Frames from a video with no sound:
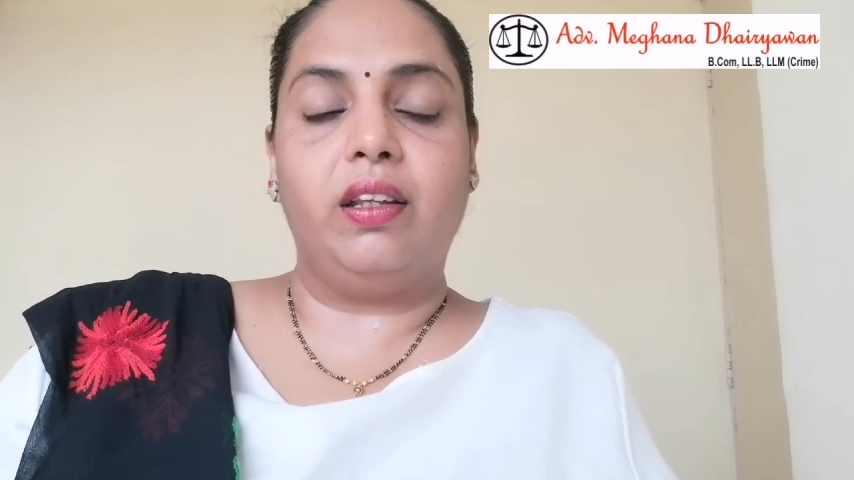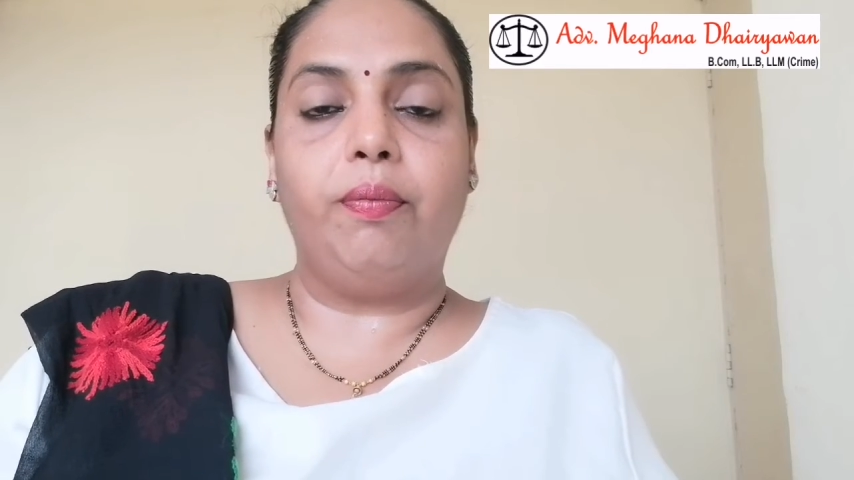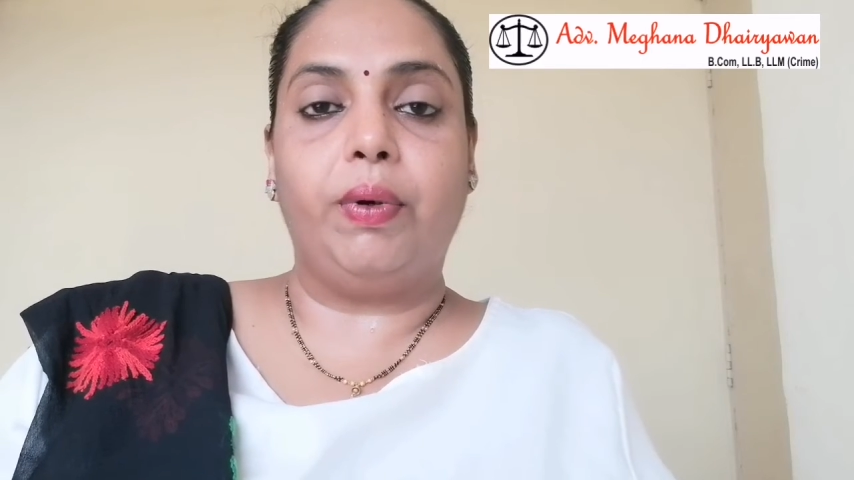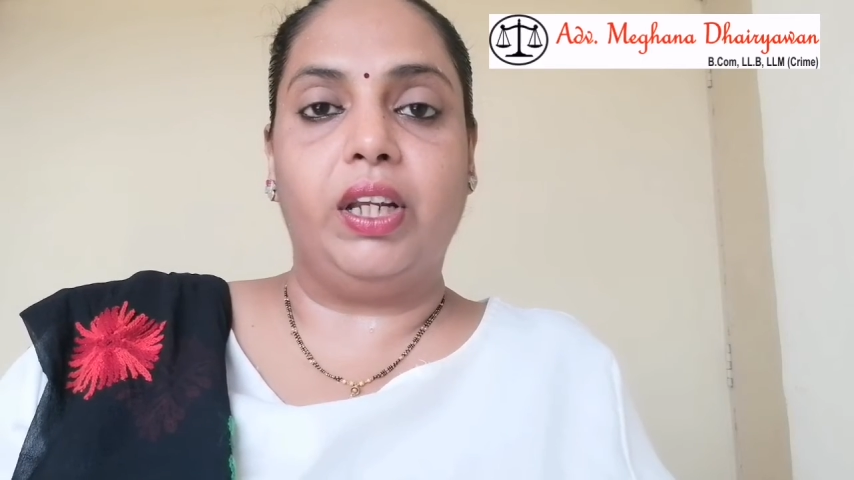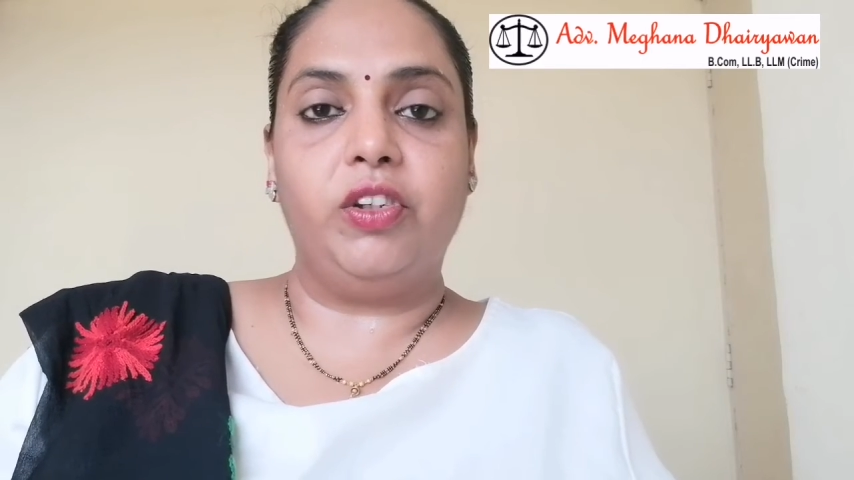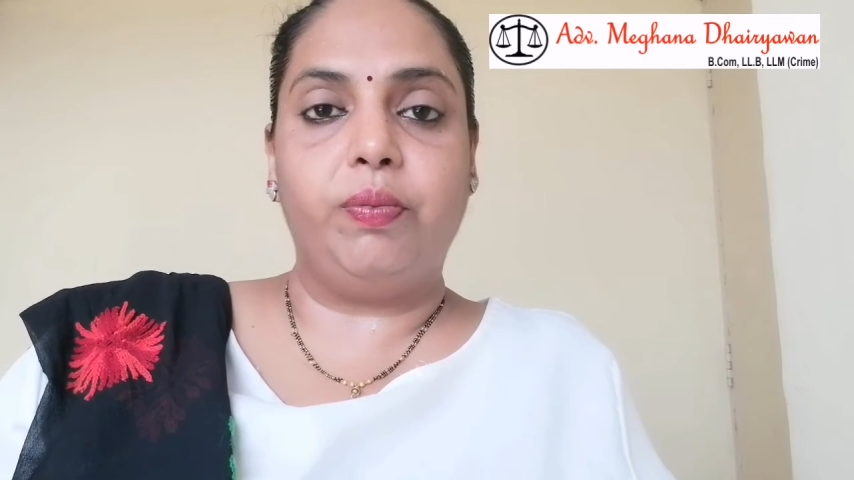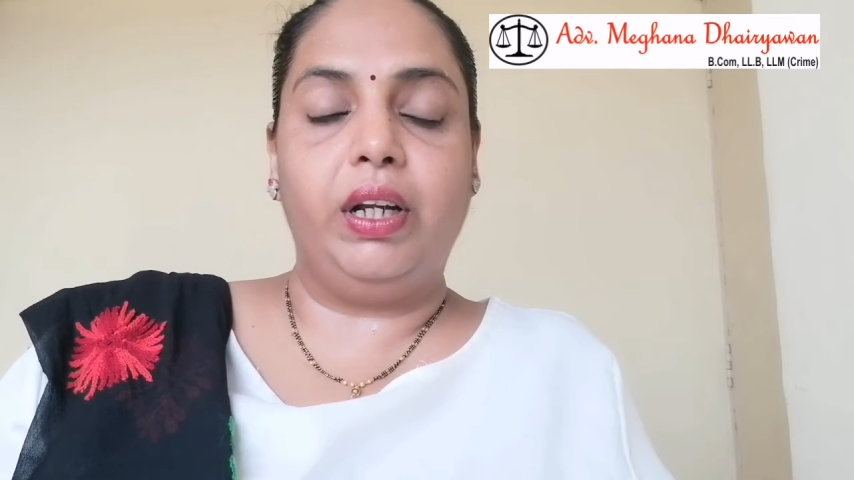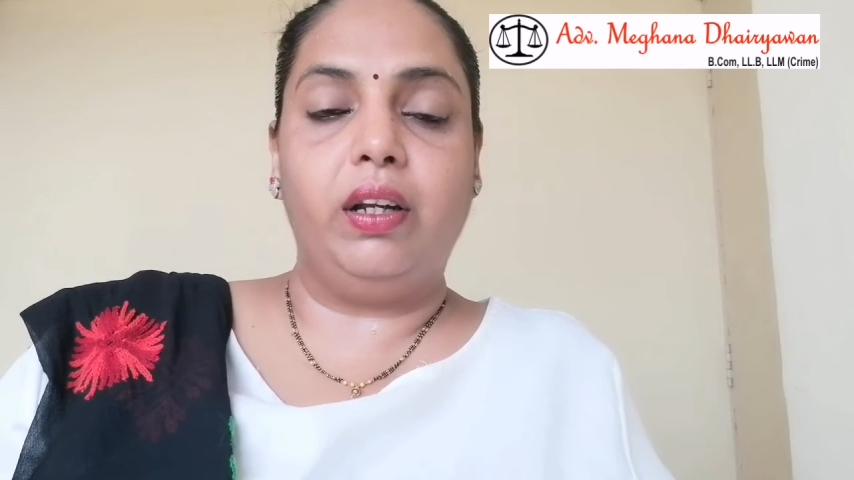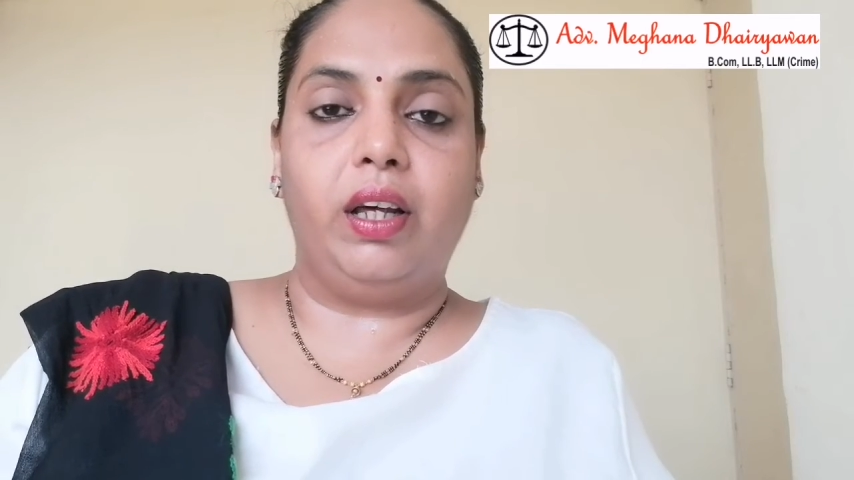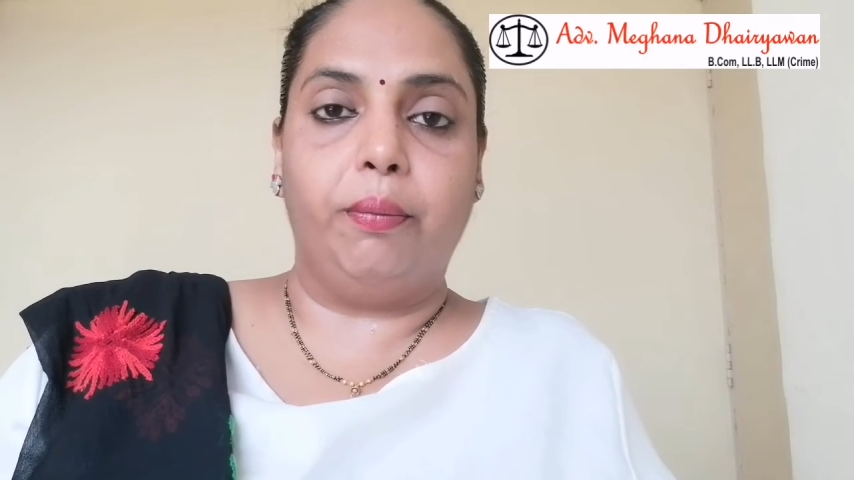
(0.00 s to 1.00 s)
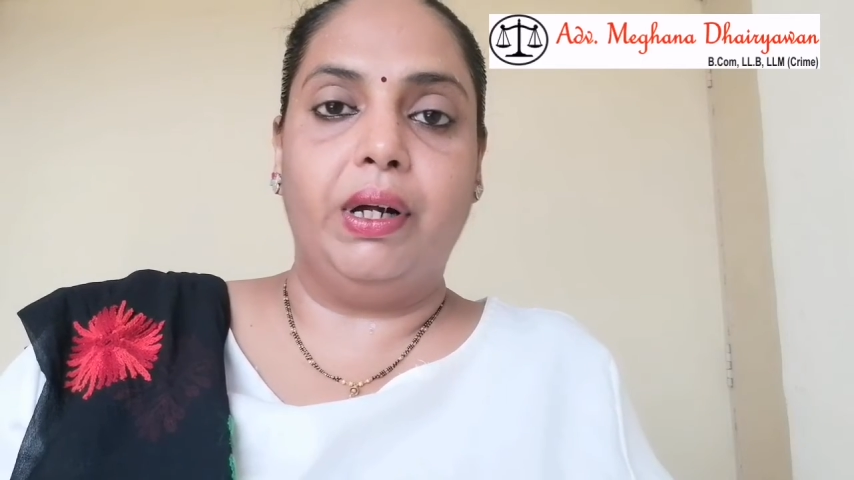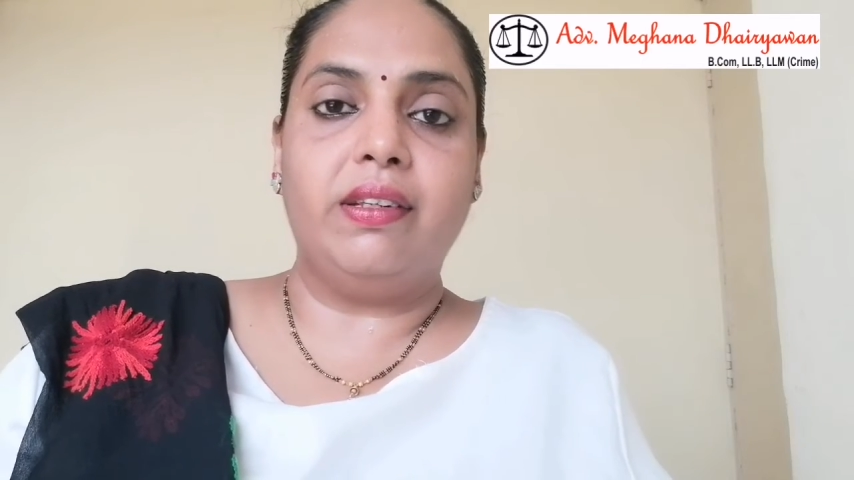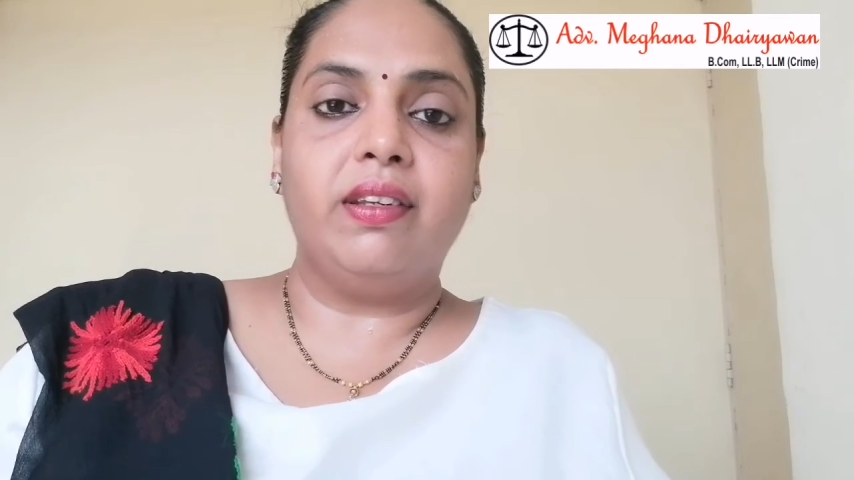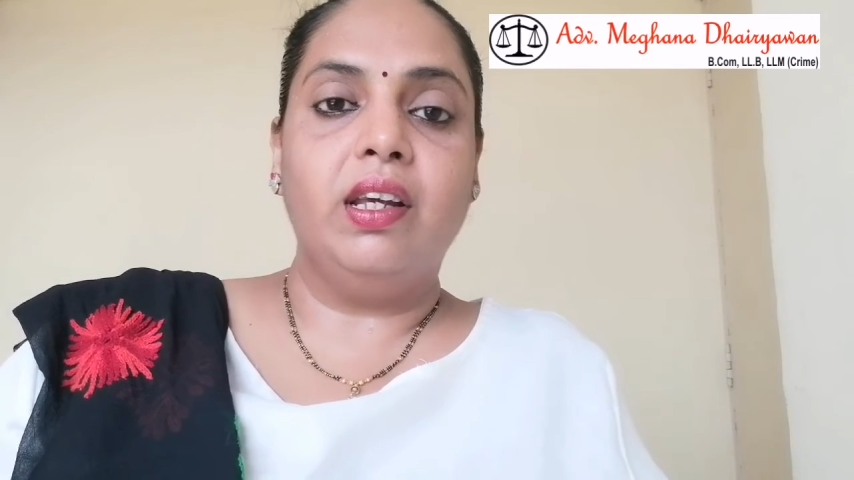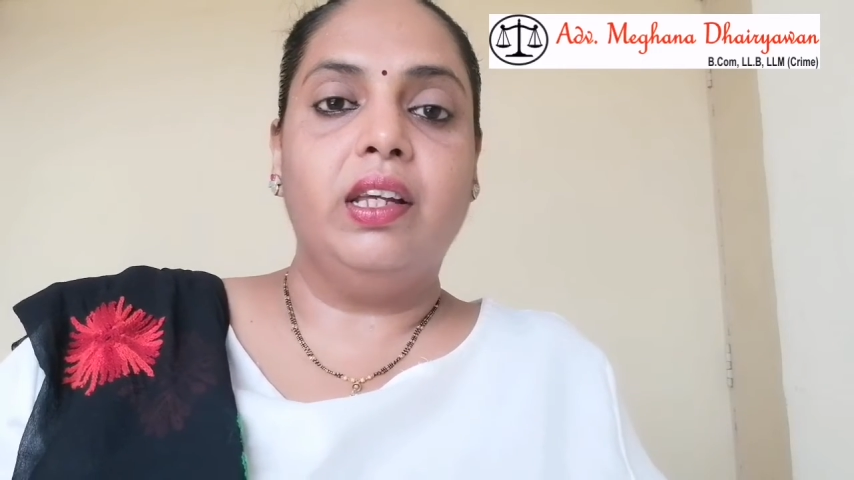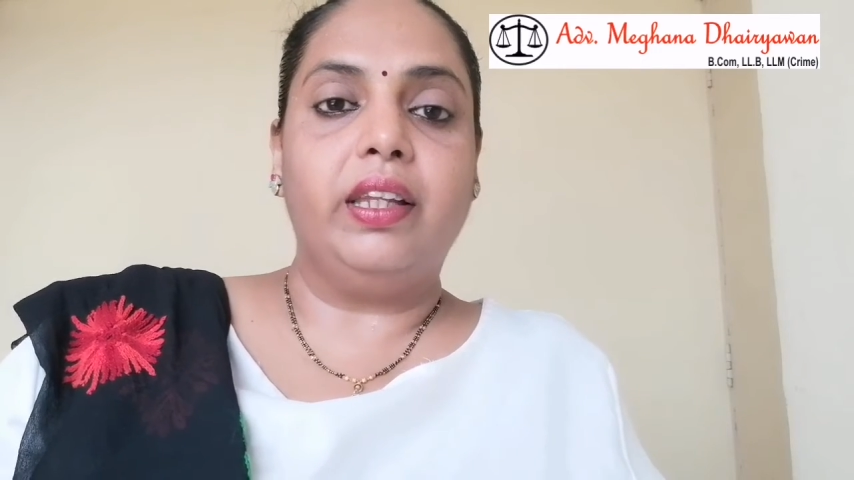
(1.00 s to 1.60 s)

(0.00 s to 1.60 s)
is a punishment doubles,